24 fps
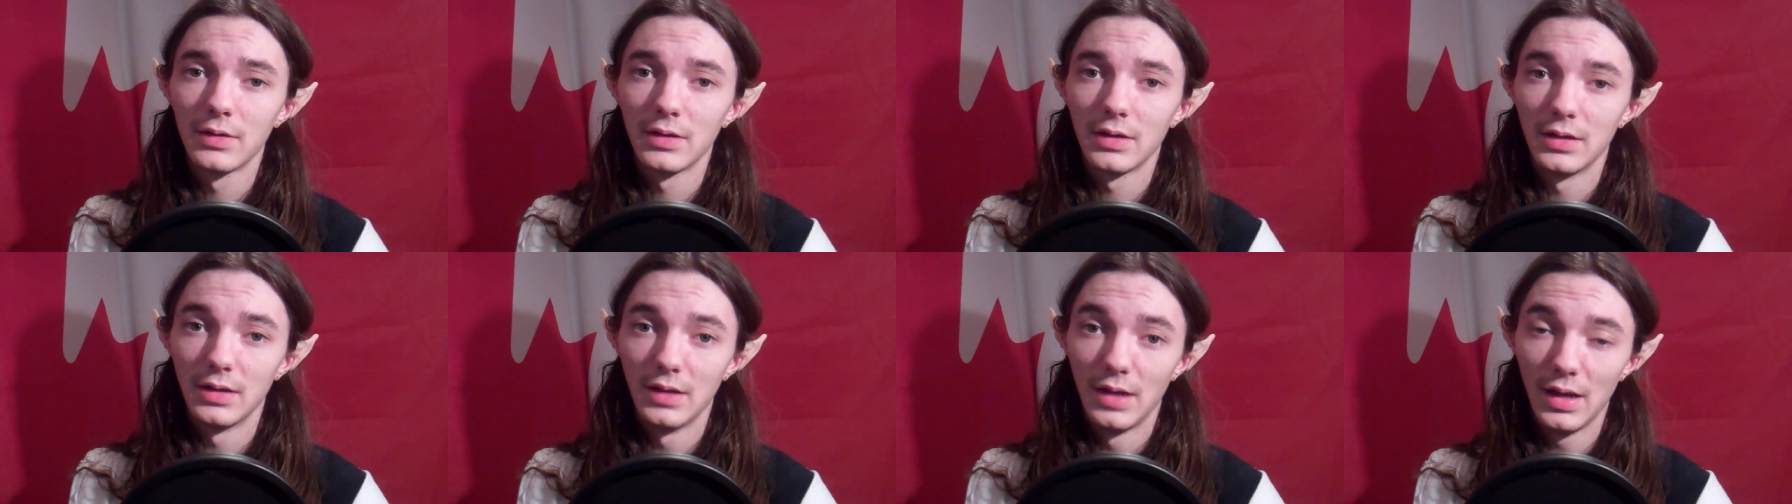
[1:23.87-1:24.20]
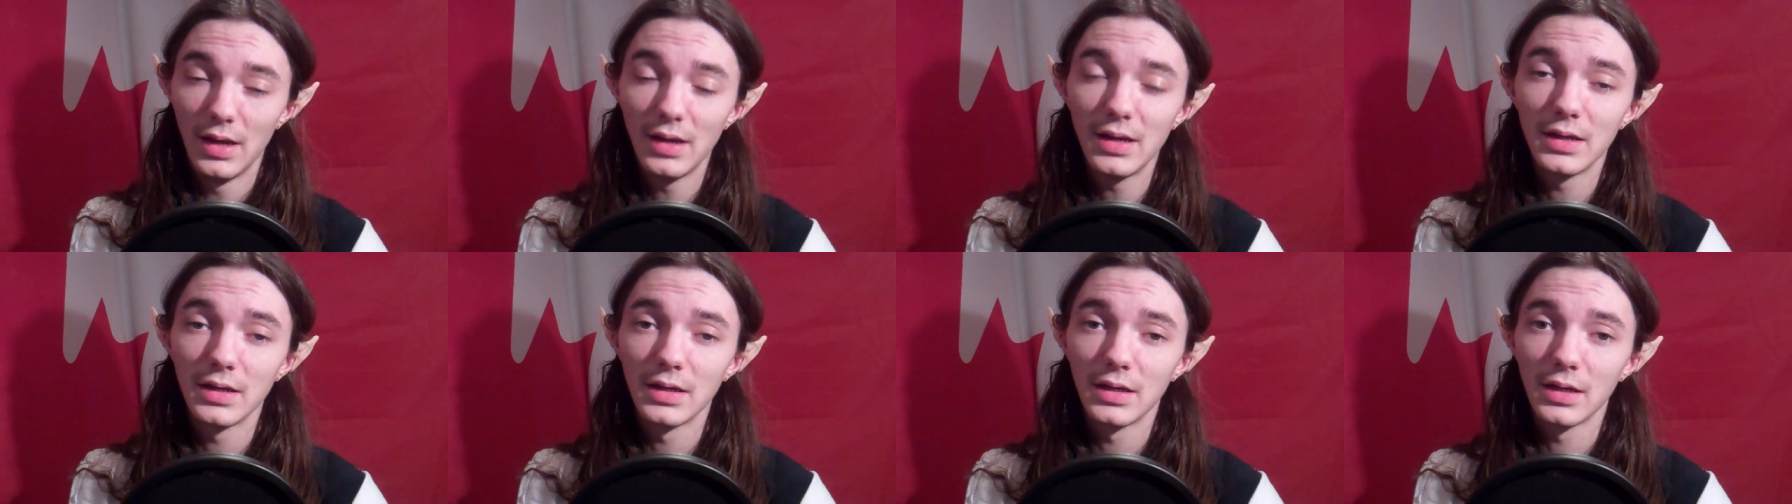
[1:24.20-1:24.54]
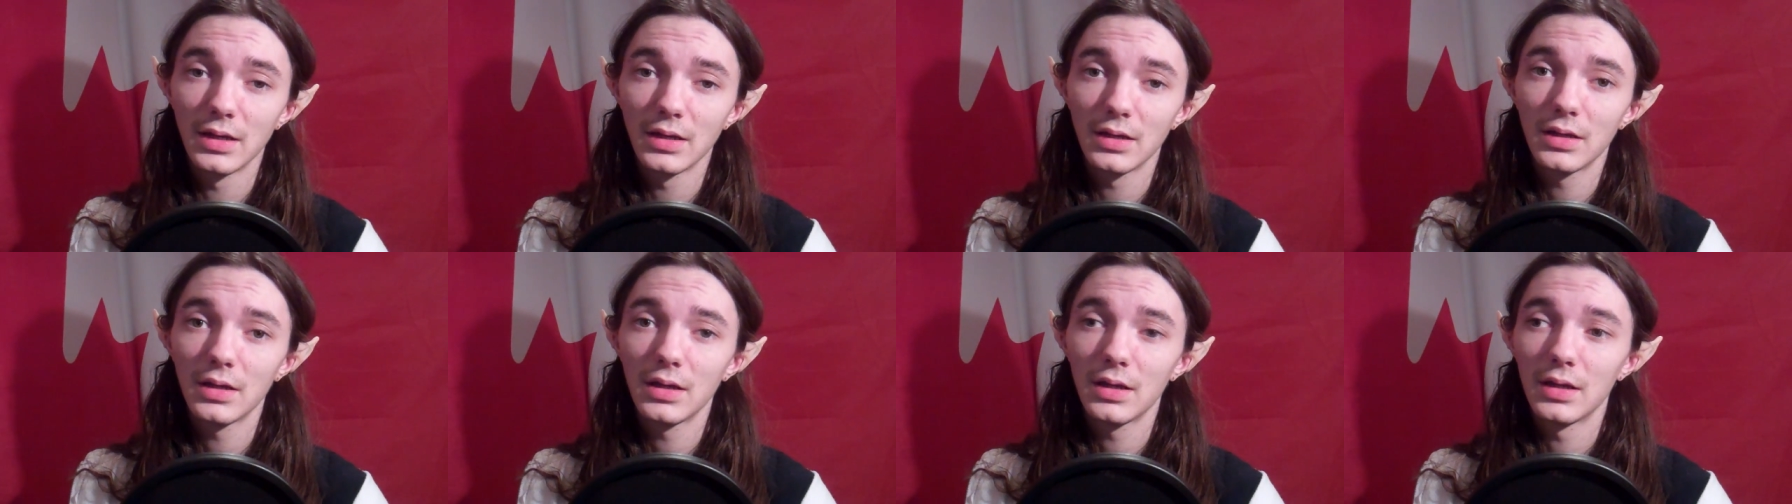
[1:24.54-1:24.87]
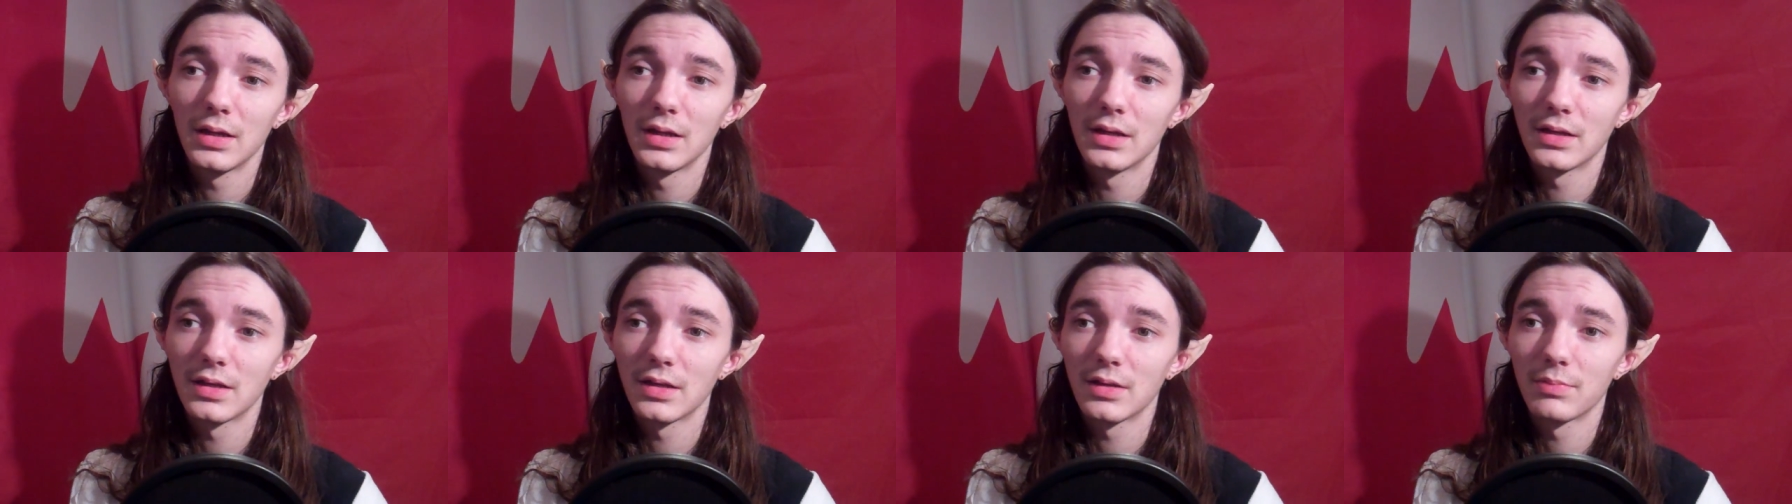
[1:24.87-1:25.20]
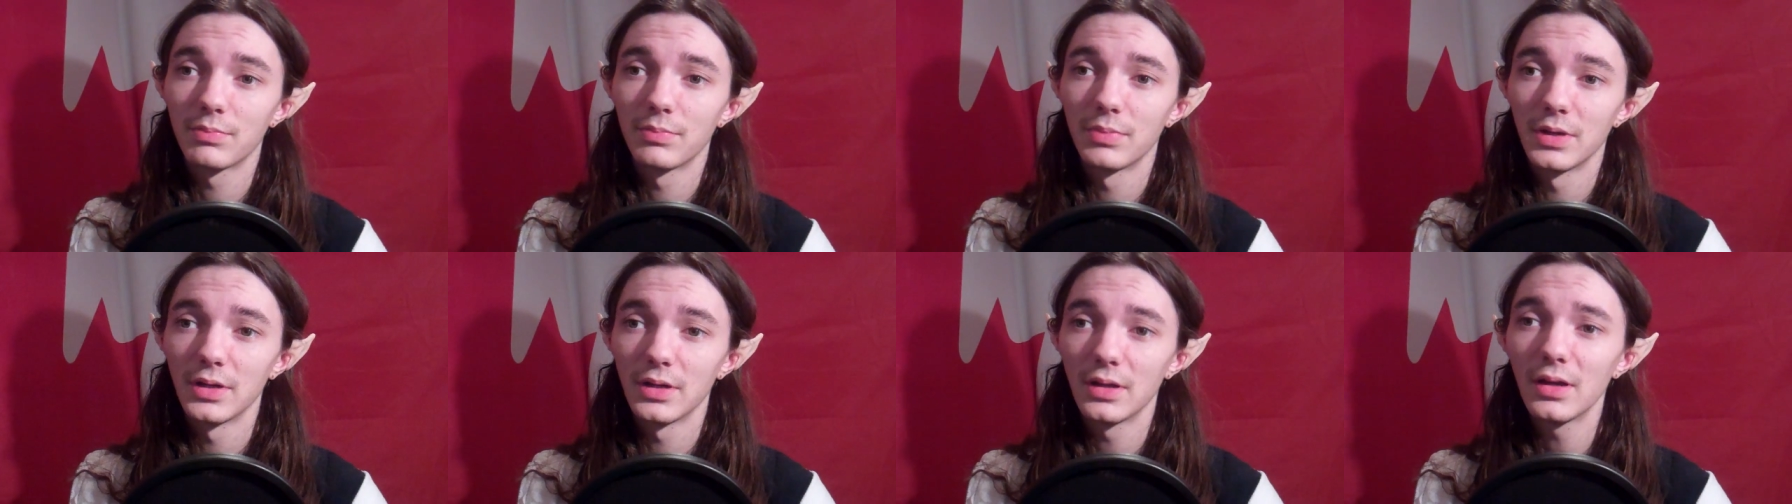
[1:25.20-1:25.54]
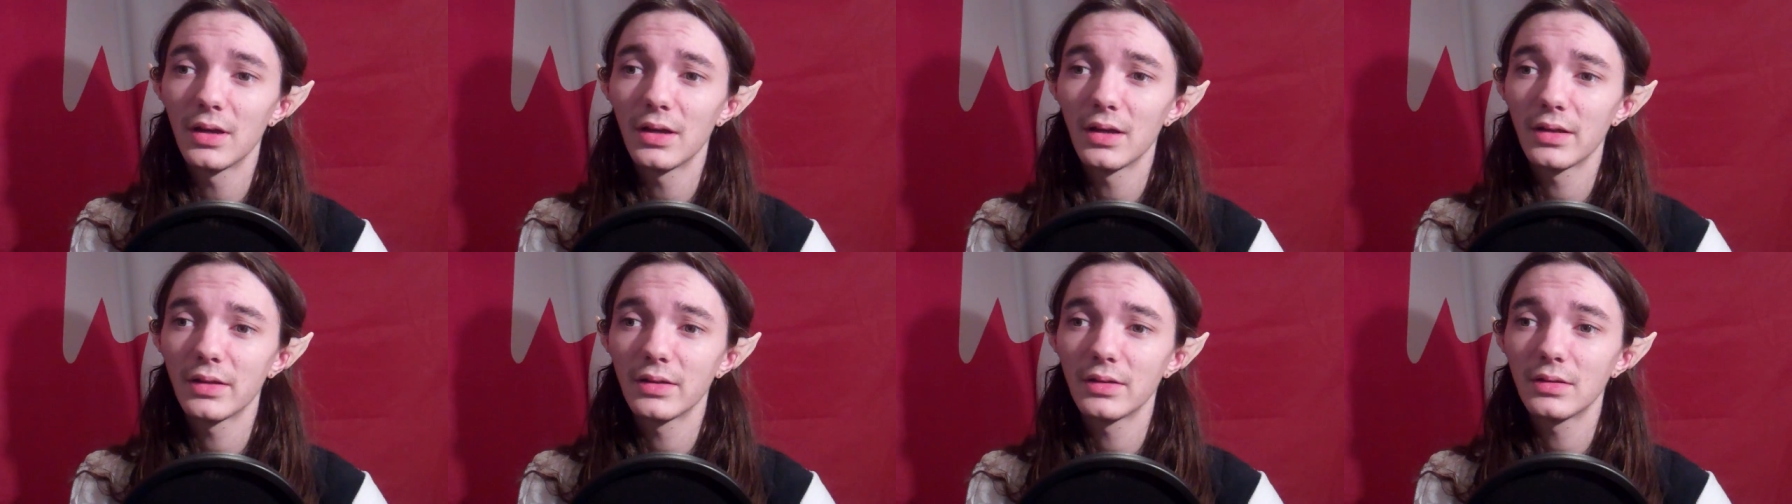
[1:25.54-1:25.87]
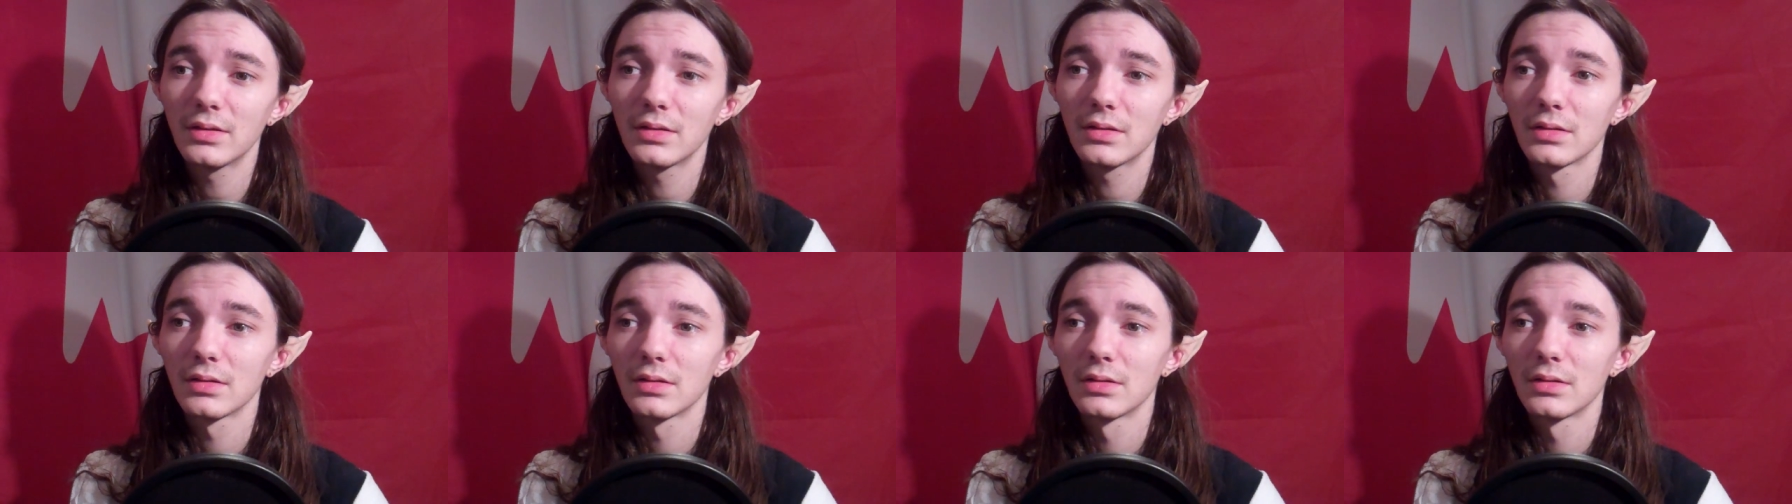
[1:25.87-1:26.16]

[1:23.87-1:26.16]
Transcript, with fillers: in editing, it's because